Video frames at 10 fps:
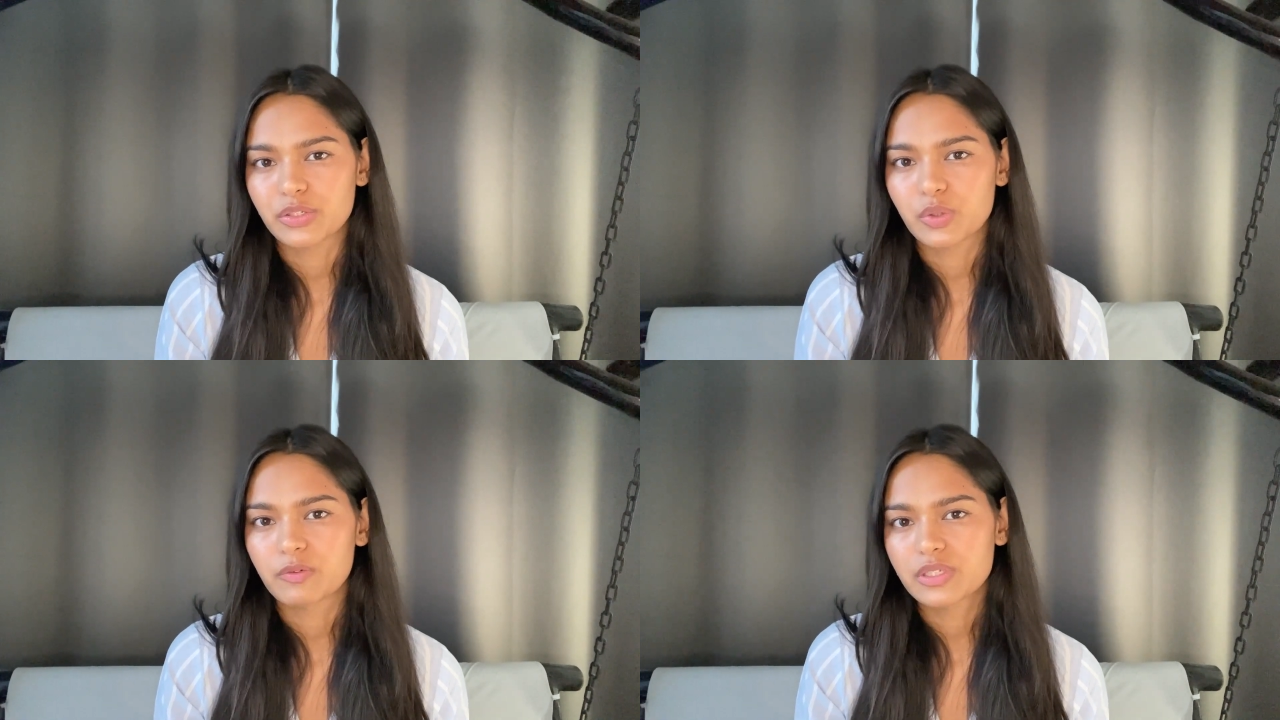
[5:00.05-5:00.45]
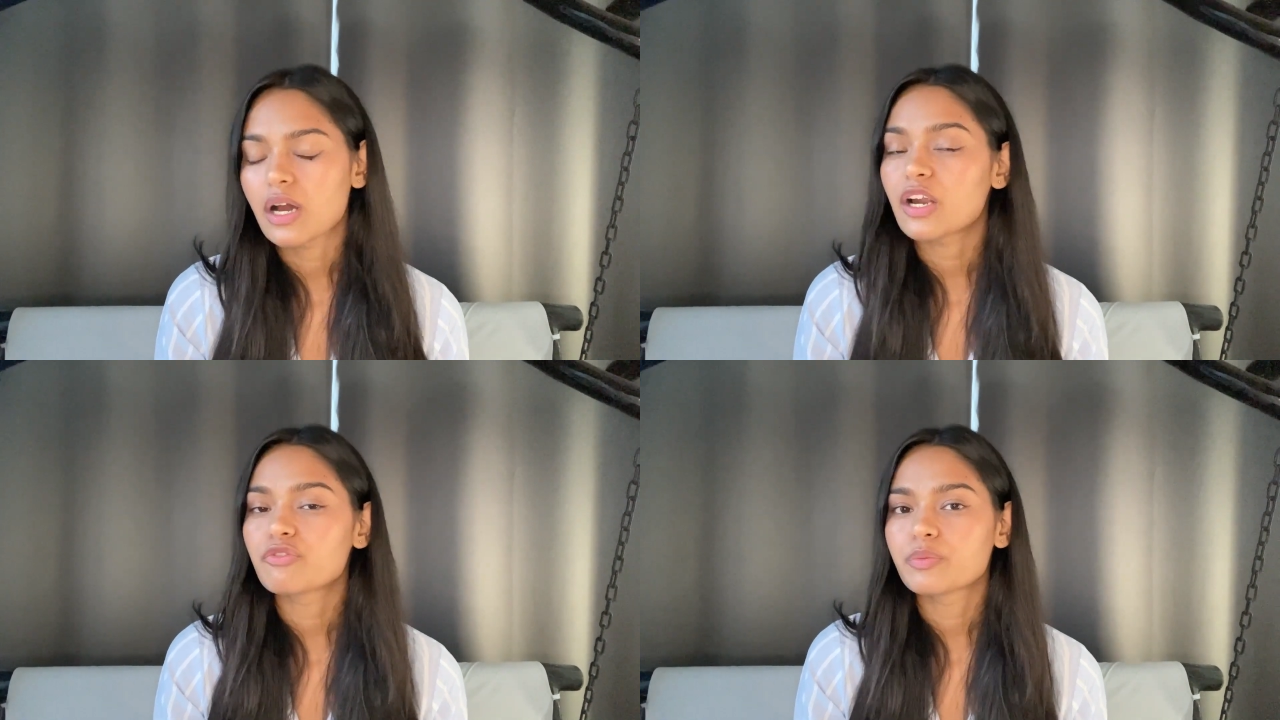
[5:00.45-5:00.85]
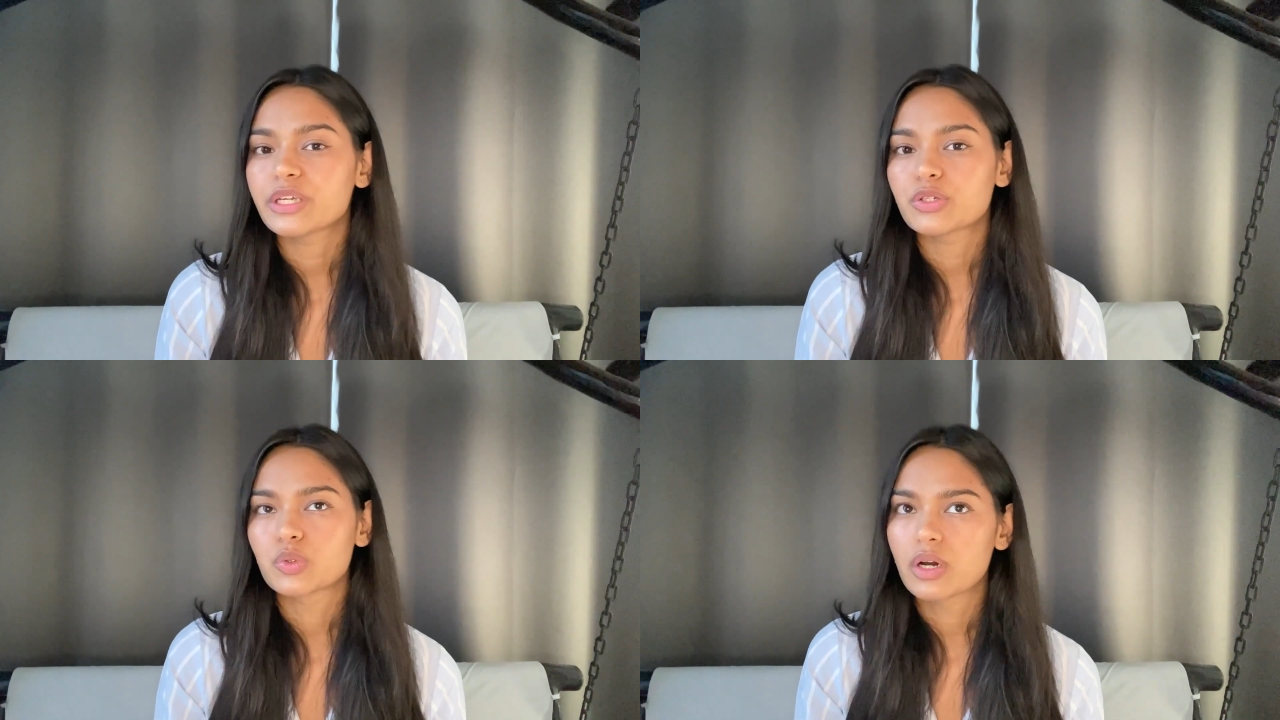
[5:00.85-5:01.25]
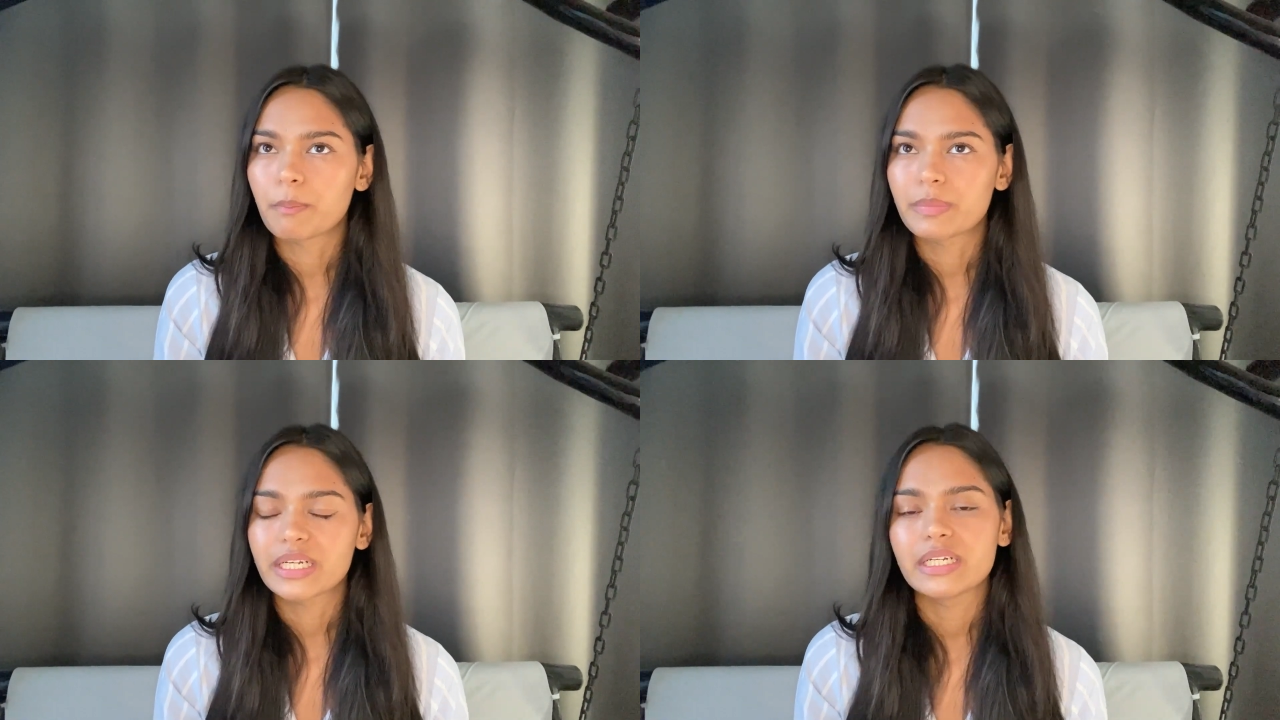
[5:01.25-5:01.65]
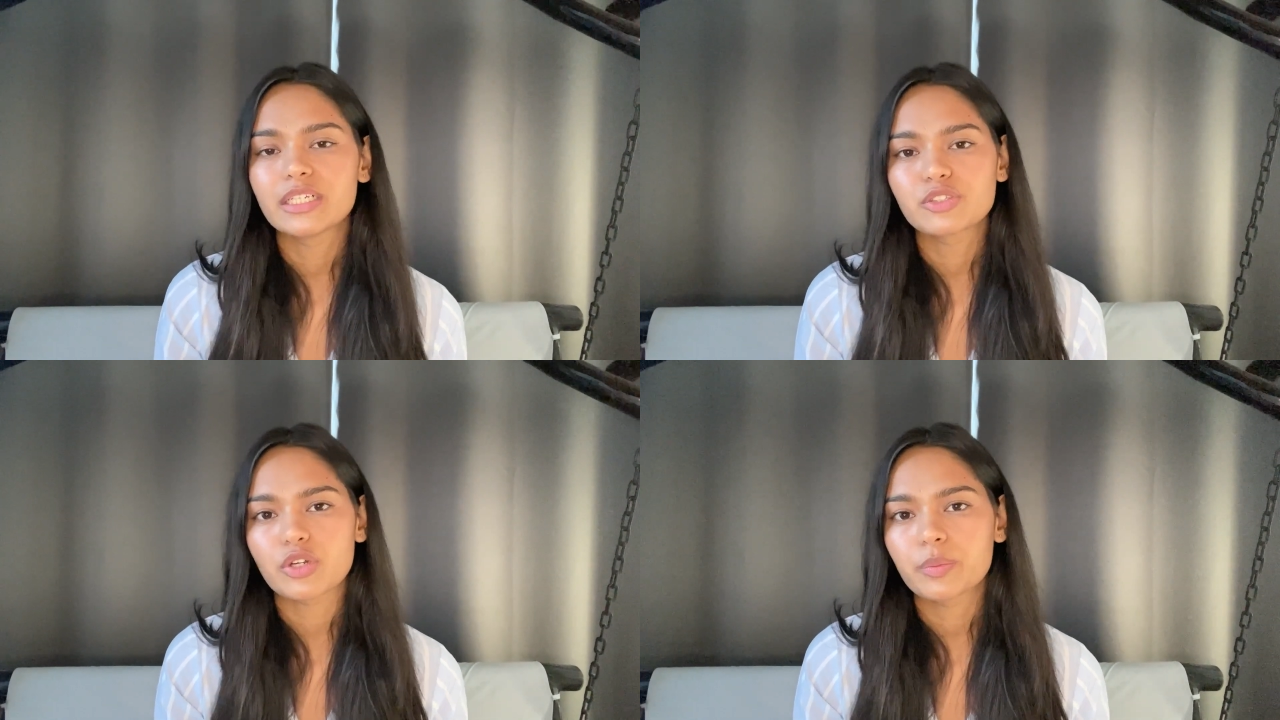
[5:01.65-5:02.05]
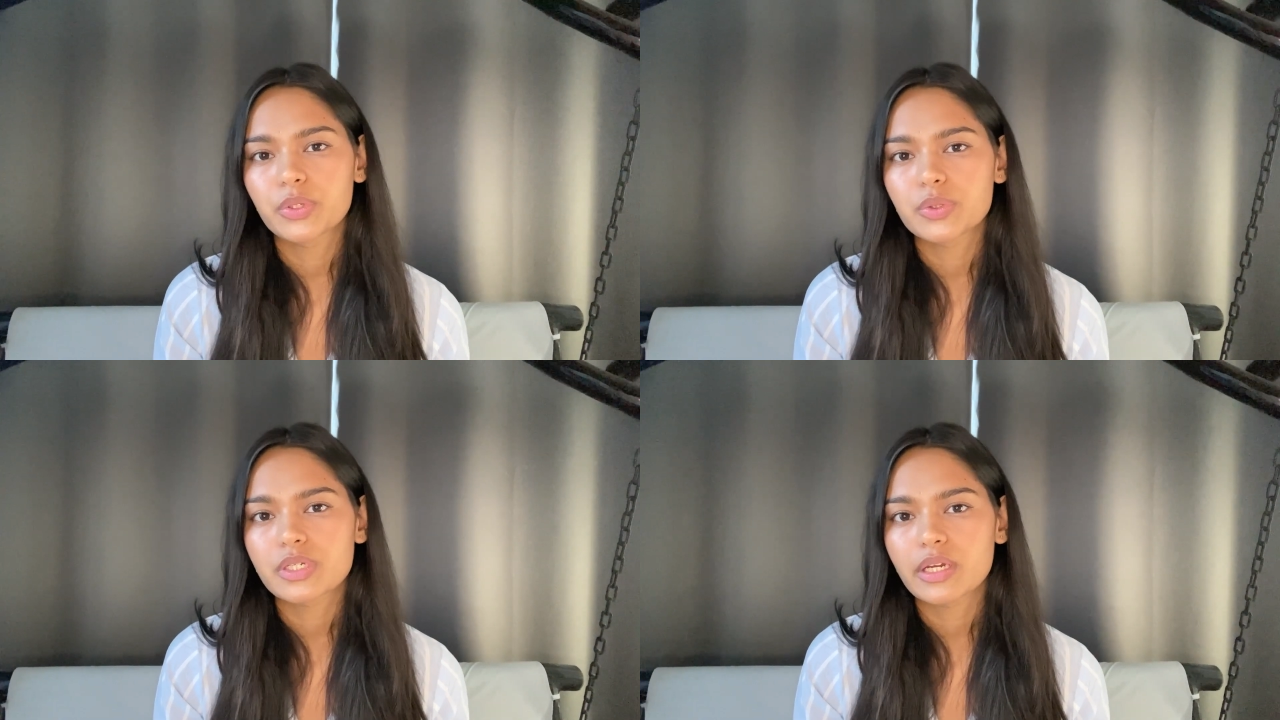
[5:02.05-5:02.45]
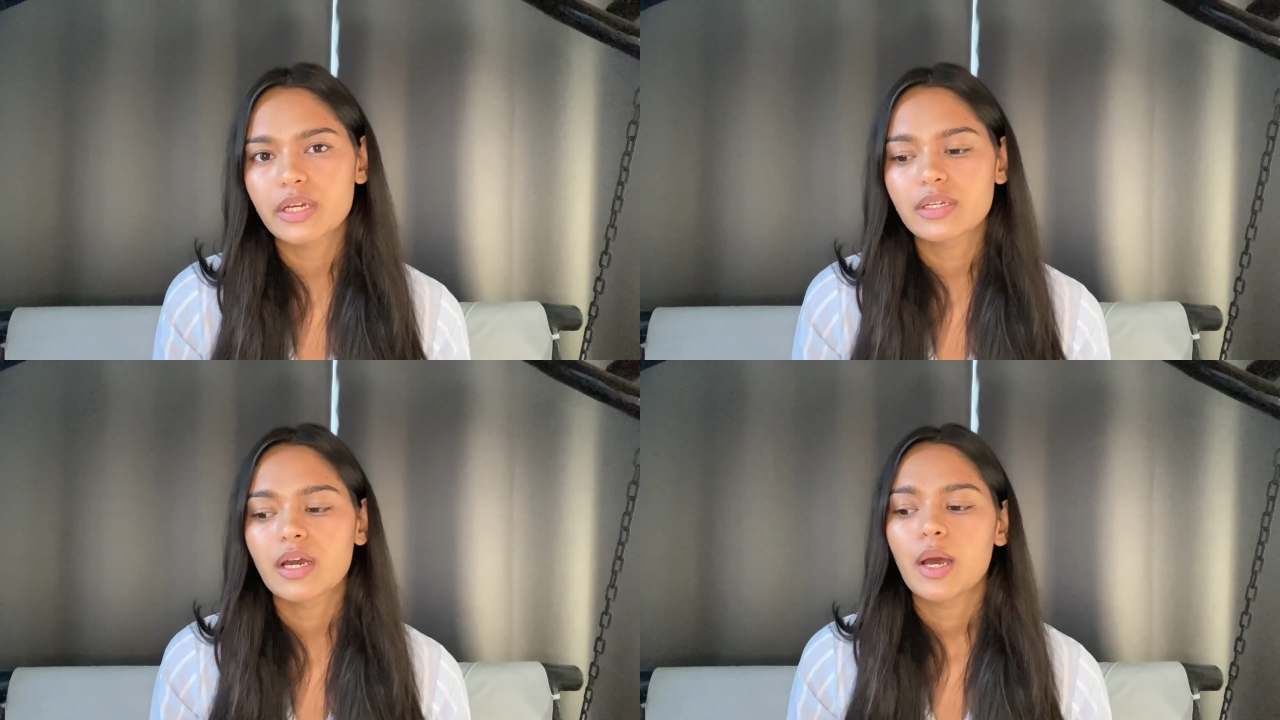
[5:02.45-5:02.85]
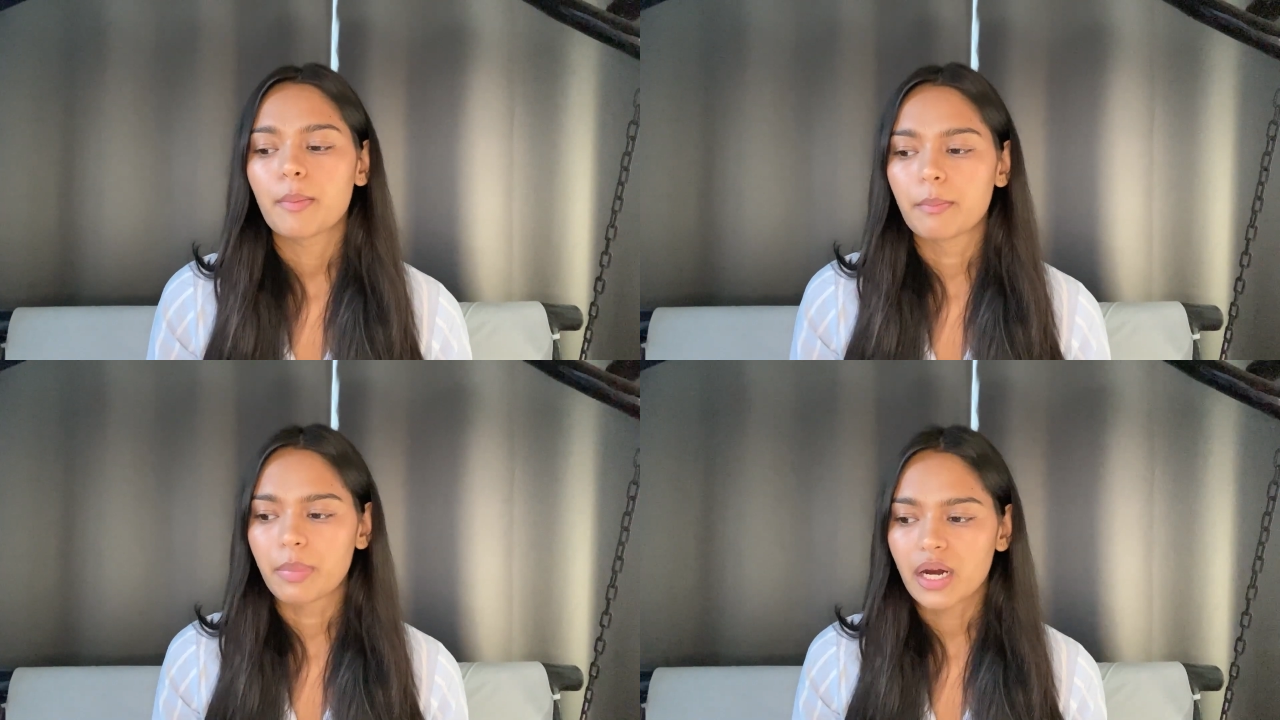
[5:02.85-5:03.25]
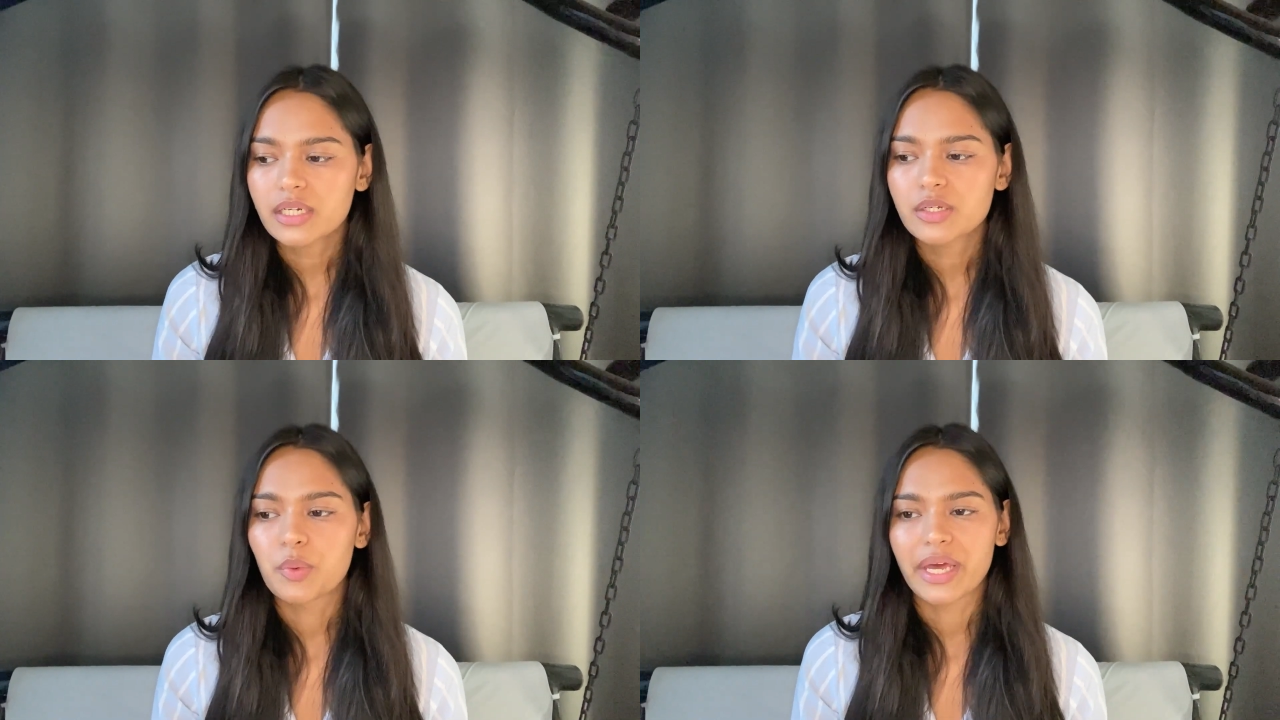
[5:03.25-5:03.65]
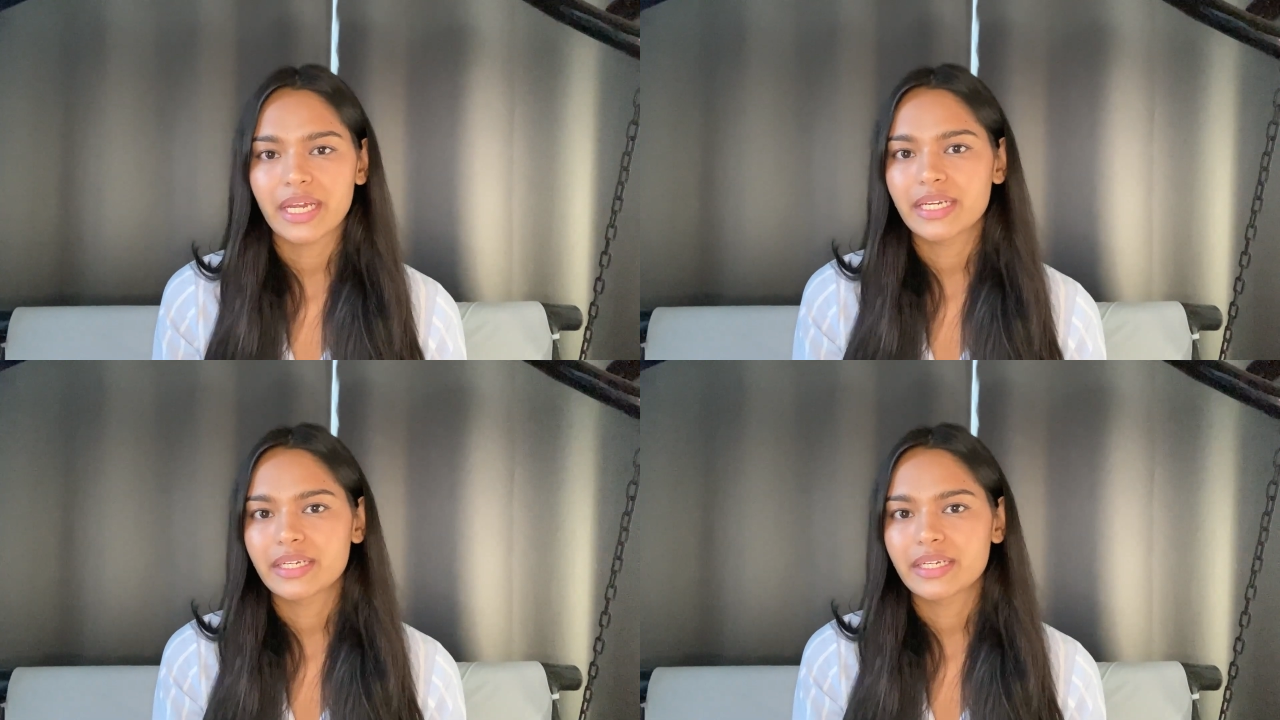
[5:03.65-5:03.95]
so it was hard for me to completely stop using it, but when I